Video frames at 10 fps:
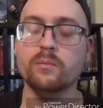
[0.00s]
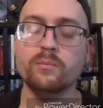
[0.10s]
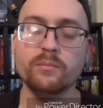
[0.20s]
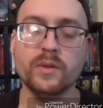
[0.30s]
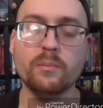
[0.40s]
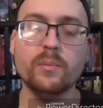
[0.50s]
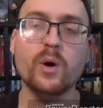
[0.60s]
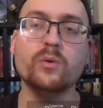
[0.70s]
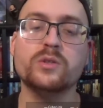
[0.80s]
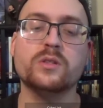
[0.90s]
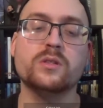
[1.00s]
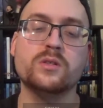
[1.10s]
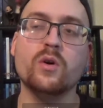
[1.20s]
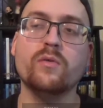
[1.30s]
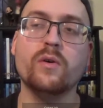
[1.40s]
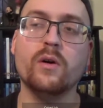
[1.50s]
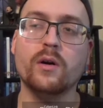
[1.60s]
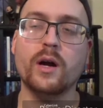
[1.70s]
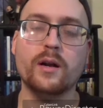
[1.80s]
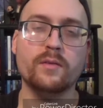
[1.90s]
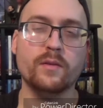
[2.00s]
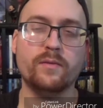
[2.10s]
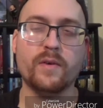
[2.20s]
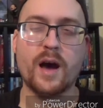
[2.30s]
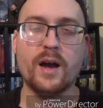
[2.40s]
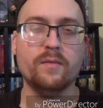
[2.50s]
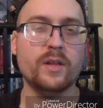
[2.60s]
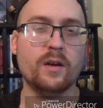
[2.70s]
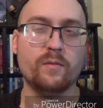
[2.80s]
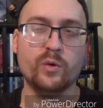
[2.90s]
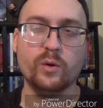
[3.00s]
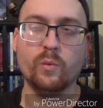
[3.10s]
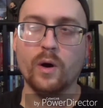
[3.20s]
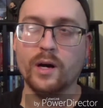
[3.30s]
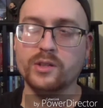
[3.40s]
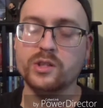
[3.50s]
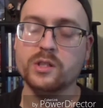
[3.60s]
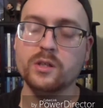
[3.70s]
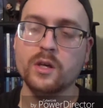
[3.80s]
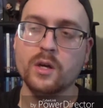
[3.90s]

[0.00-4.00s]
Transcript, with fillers: m- the most so far out of the 5 that I've rewatched.